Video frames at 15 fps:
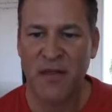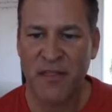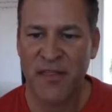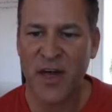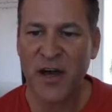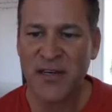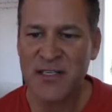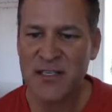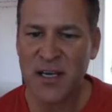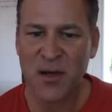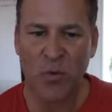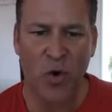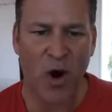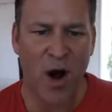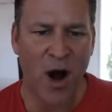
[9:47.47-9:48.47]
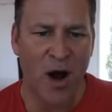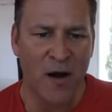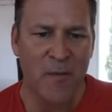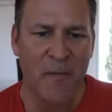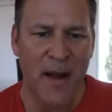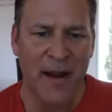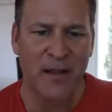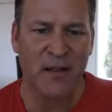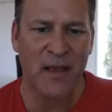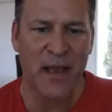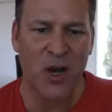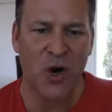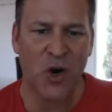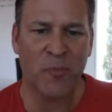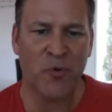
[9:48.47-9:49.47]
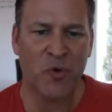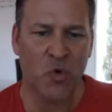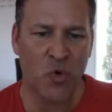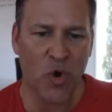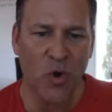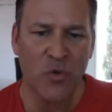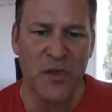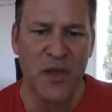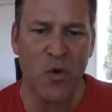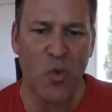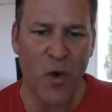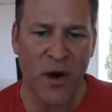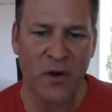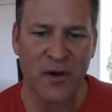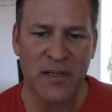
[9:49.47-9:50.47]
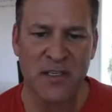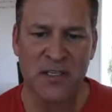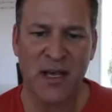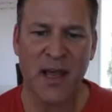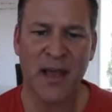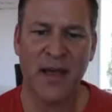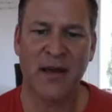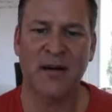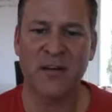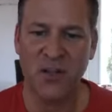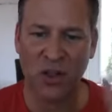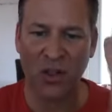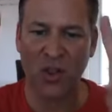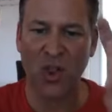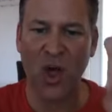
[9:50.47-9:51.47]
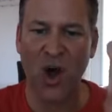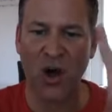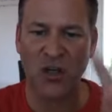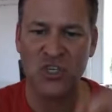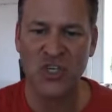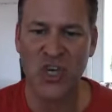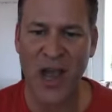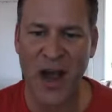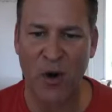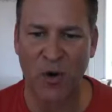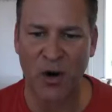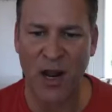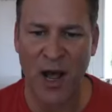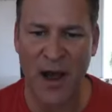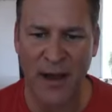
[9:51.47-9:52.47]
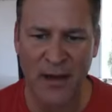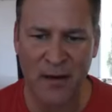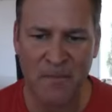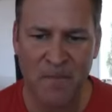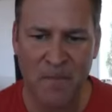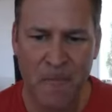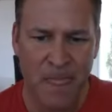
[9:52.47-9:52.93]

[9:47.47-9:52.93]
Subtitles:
Thus, it will automatically help grow the awareness and launch our line.